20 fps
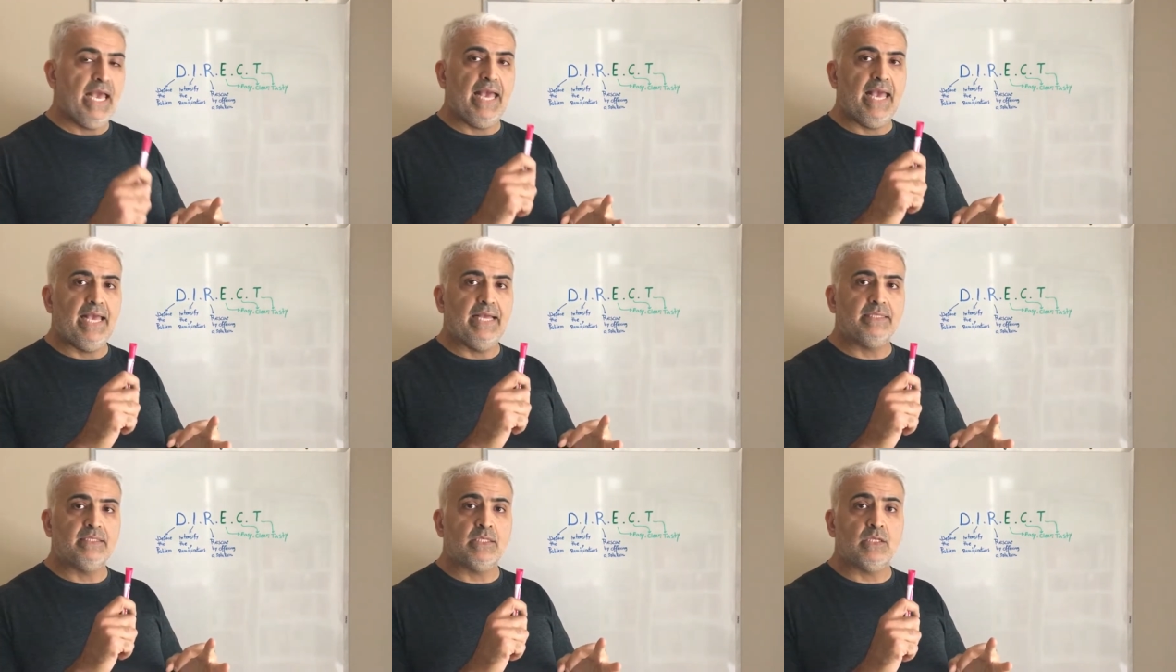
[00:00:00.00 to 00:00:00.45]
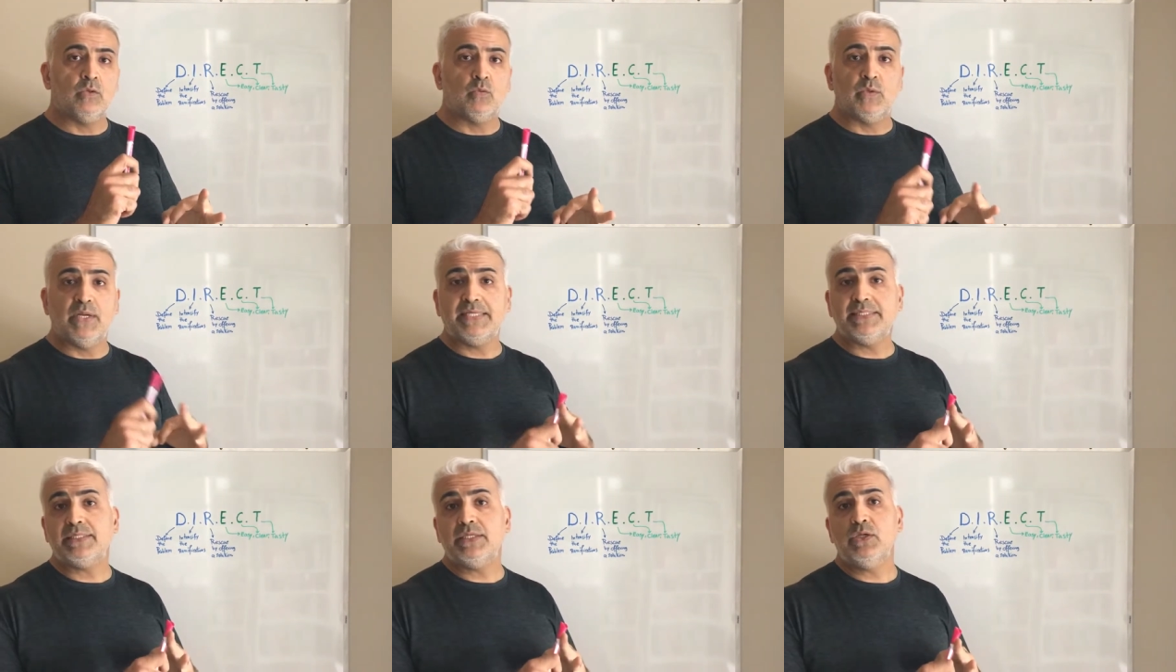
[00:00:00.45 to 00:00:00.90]
and
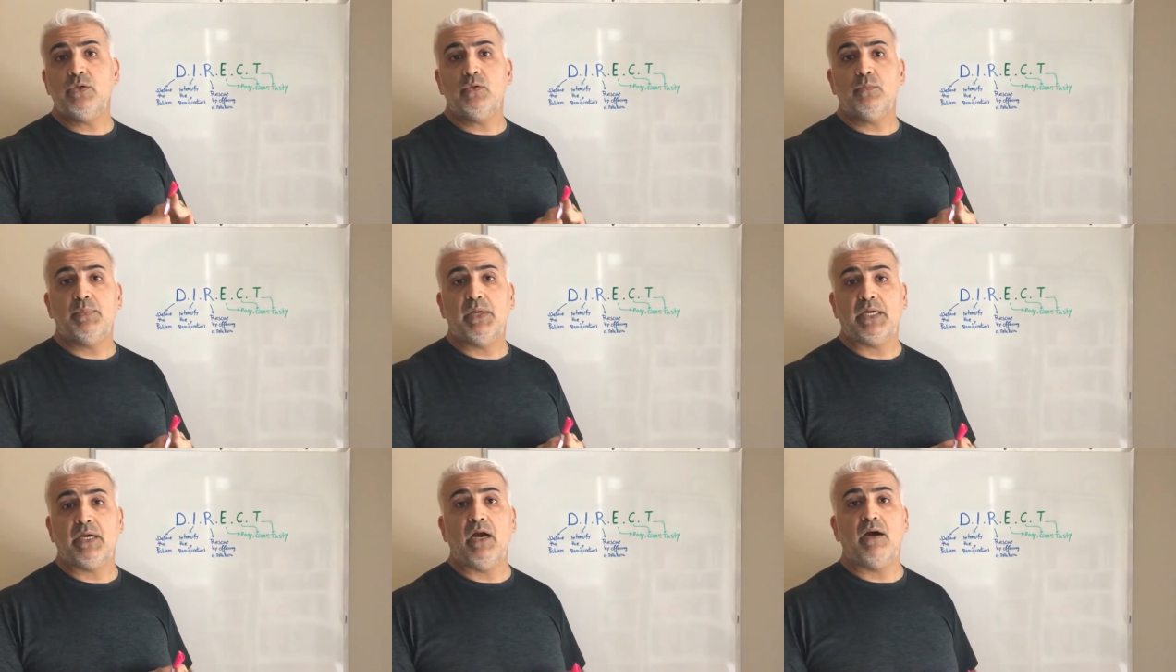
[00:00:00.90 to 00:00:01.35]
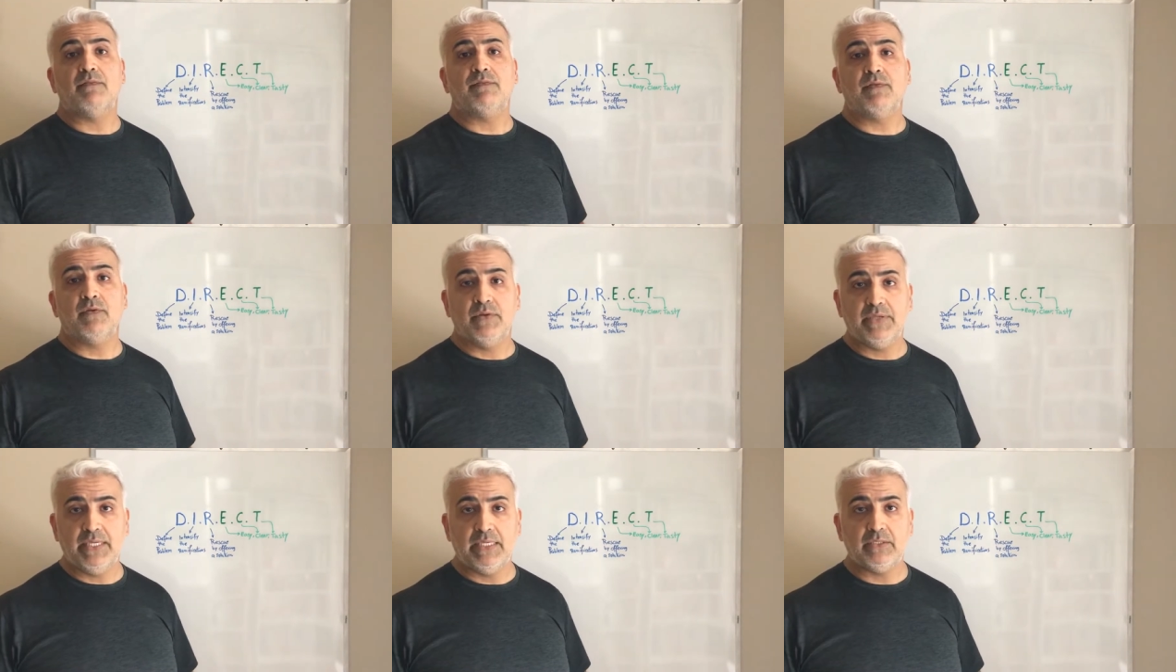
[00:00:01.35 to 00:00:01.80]
rescue by
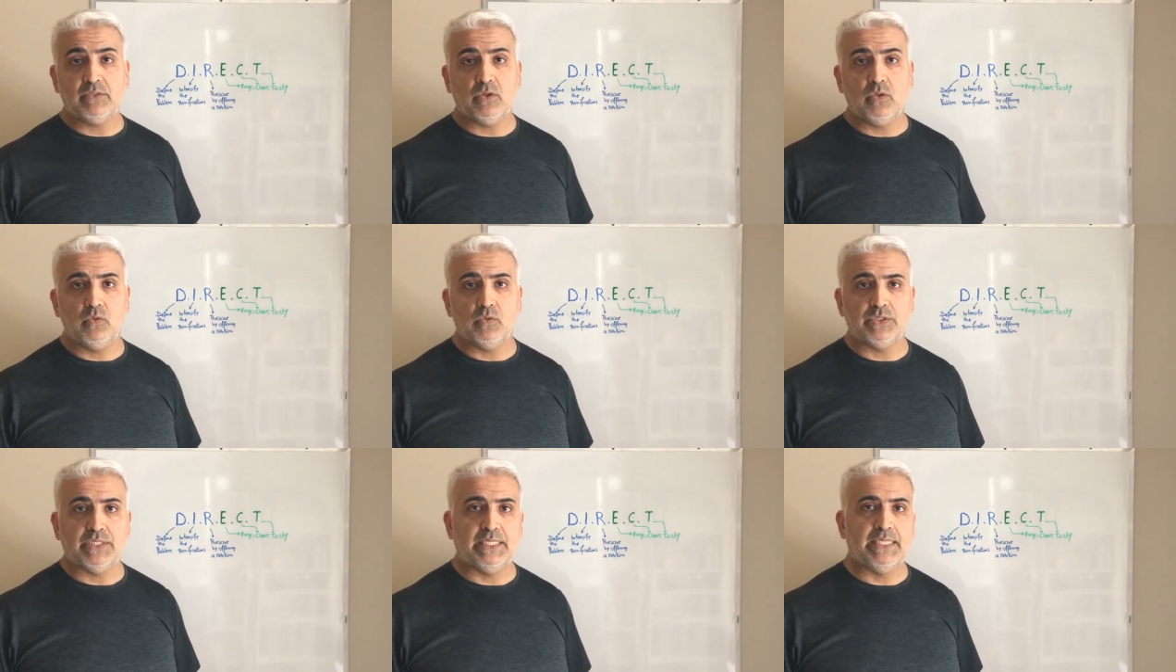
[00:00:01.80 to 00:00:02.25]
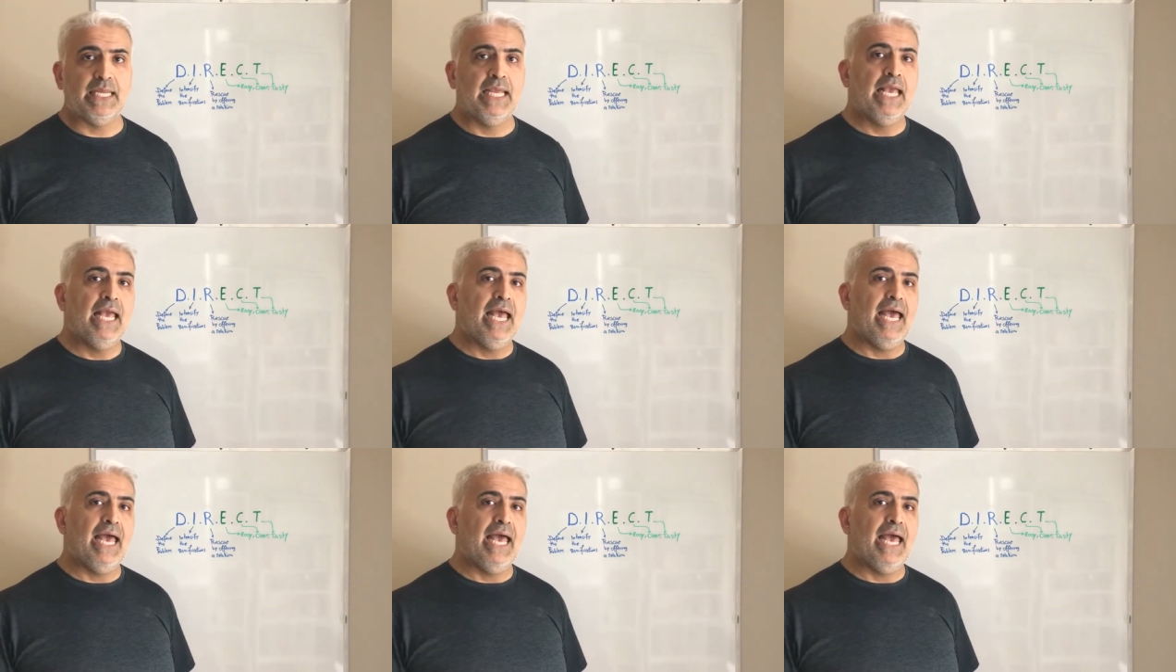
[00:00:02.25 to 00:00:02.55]
offering a solution.